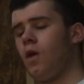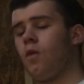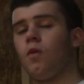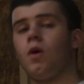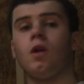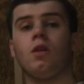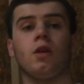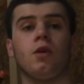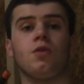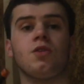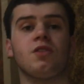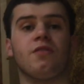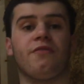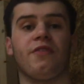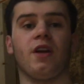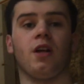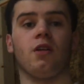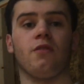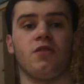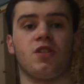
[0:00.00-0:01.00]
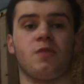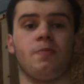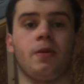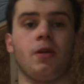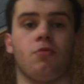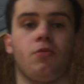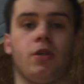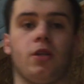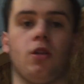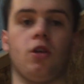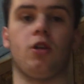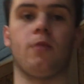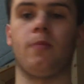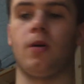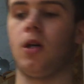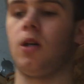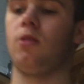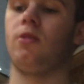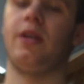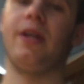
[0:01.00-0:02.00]
Well, that was a fail of a speed reload,
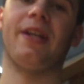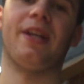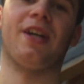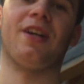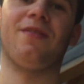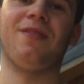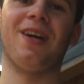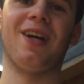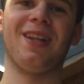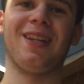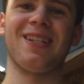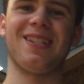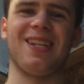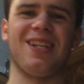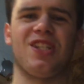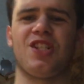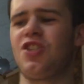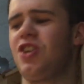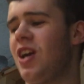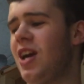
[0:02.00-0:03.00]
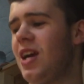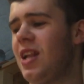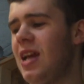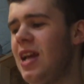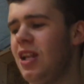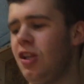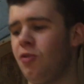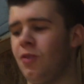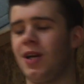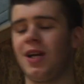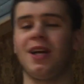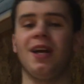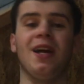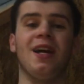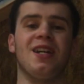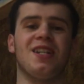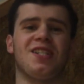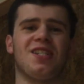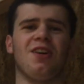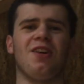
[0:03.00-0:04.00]
but, you know, at least I tried. Anyway,
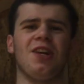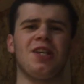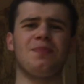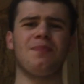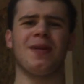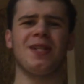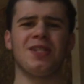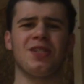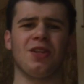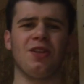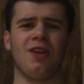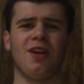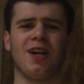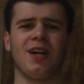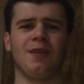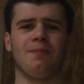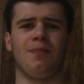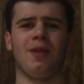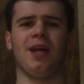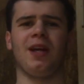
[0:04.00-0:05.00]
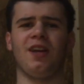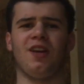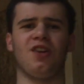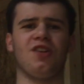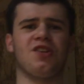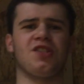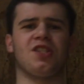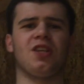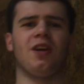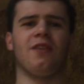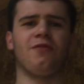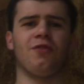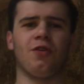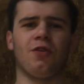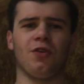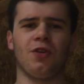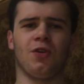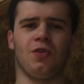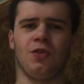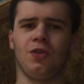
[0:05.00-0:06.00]
sorry it's been so long. Planet Airsoft for
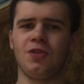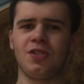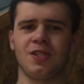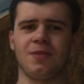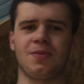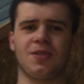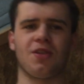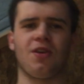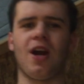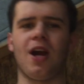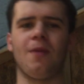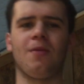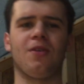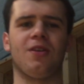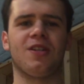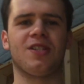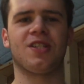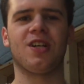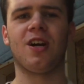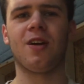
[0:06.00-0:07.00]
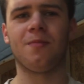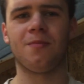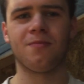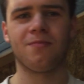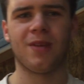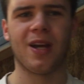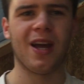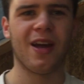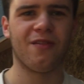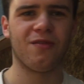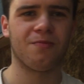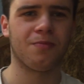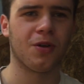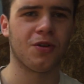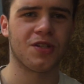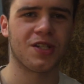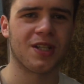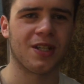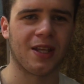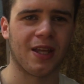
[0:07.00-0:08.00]
all you new subscribers. I haven't
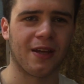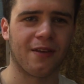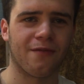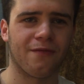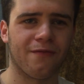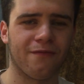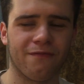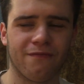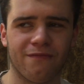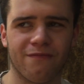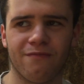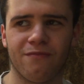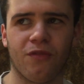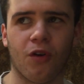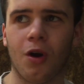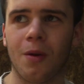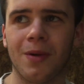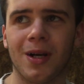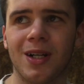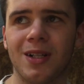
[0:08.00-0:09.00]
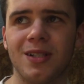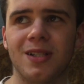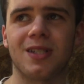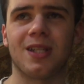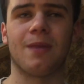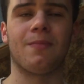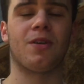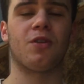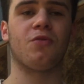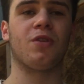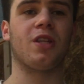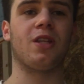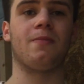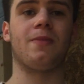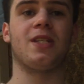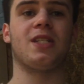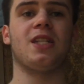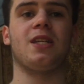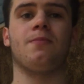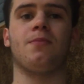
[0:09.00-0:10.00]
posted in like 4 months. I've been really
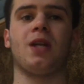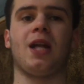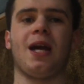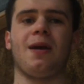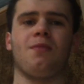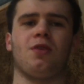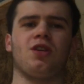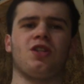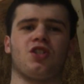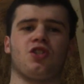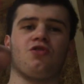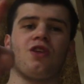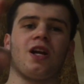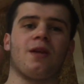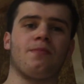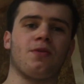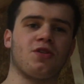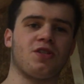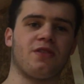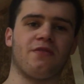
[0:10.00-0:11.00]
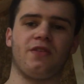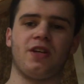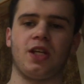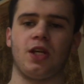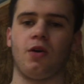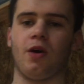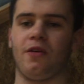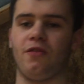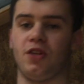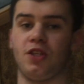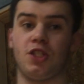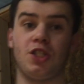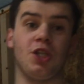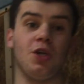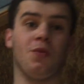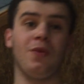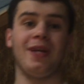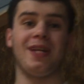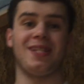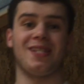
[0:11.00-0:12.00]
busy, but I'm going to try to post a video every
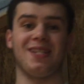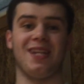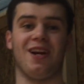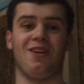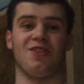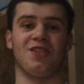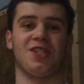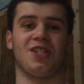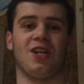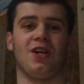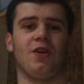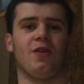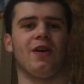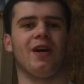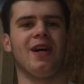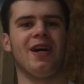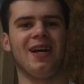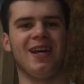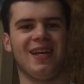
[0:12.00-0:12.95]
2 weeks now, so